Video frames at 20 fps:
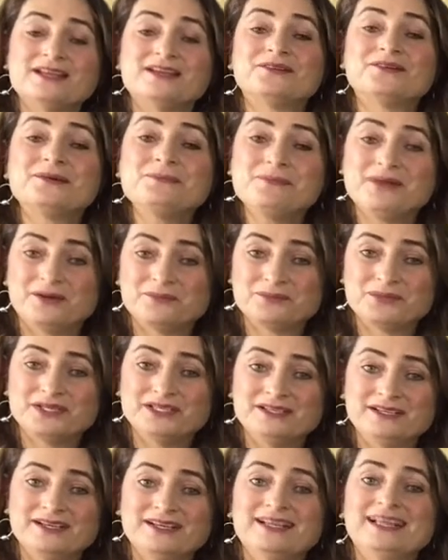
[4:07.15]

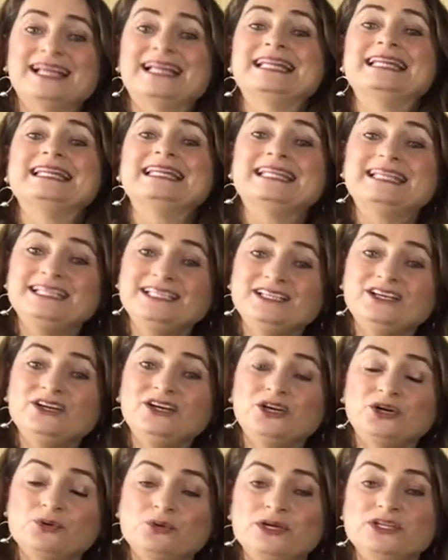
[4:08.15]
Remember, linear
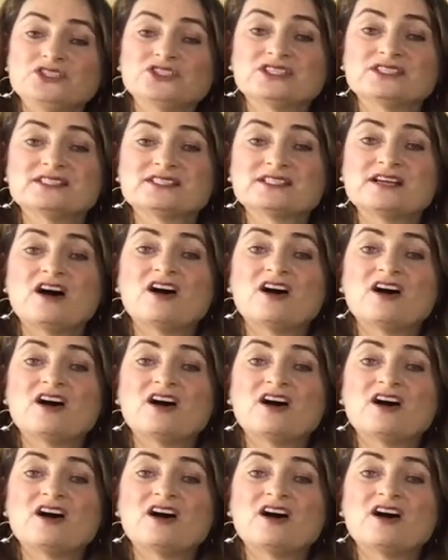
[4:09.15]
equations